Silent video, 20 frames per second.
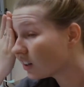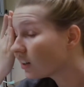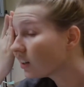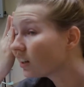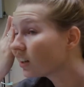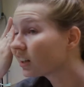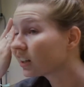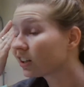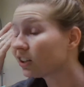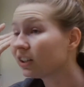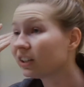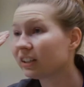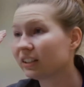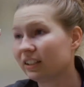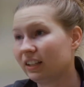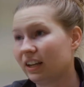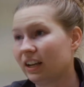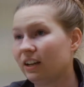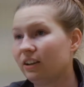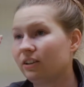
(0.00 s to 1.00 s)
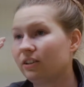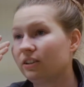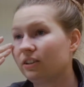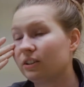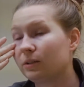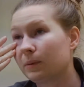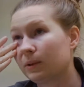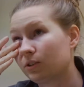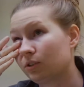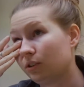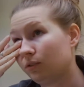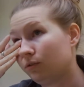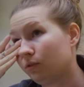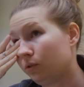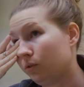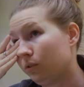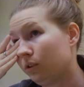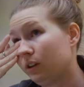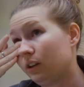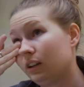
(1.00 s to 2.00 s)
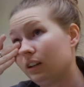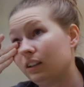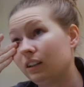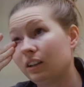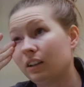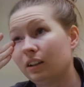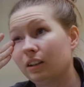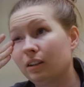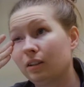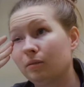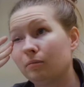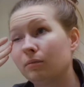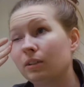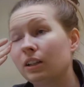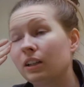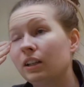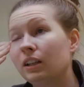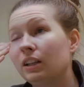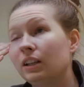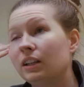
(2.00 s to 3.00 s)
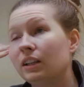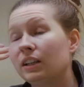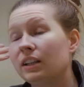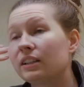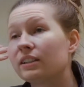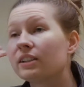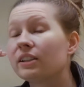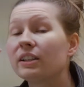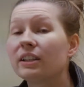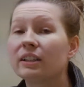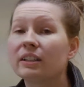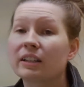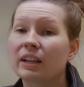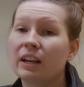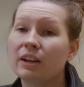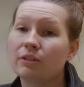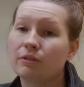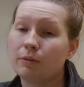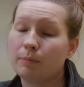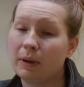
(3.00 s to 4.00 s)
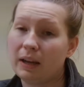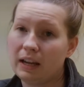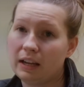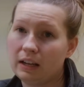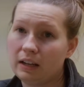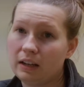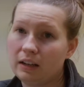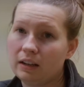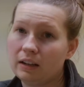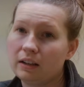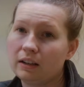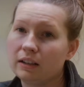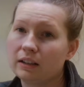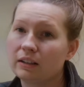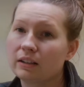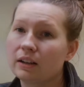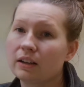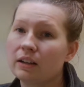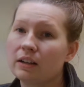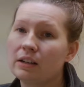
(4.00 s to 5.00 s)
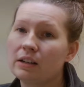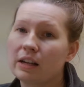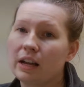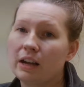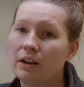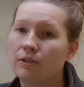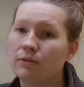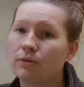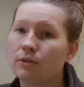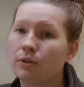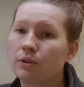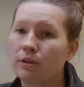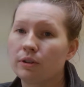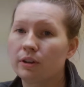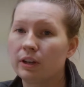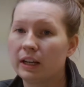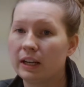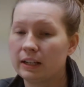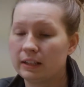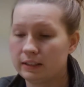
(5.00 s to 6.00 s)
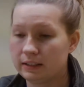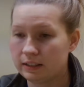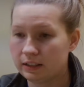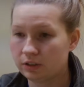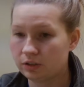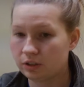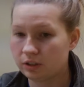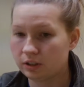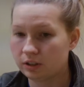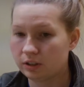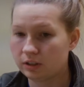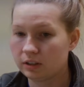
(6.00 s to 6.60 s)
a good indicator, especially for, it's a good indicator for pain. It's a good indicator for anesthesia,